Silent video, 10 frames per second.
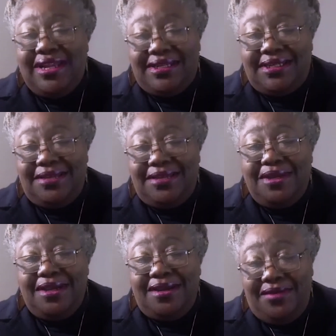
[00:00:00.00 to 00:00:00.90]
that
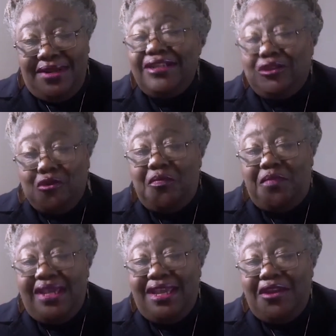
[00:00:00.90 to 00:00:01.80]
readers who
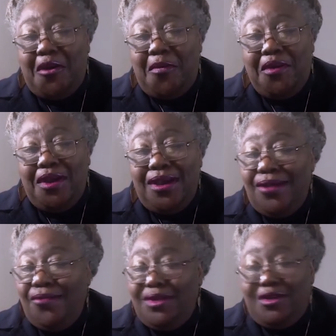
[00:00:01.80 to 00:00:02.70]
pick it up
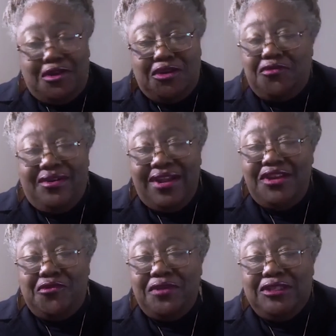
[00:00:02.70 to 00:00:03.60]
will not regret
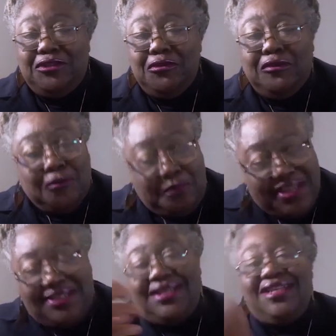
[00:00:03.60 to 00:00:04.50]
doing so. So
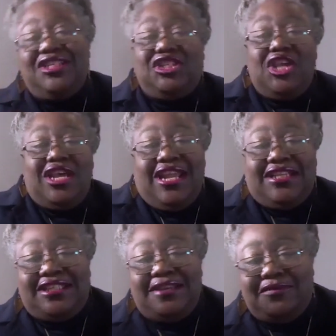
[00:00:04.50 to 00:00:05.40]
please share an
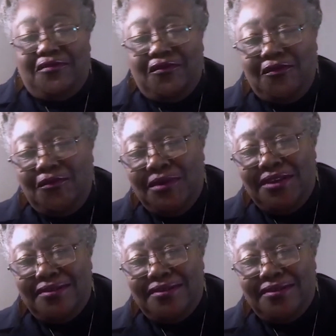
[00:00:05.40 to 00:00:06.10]
excerpt with us.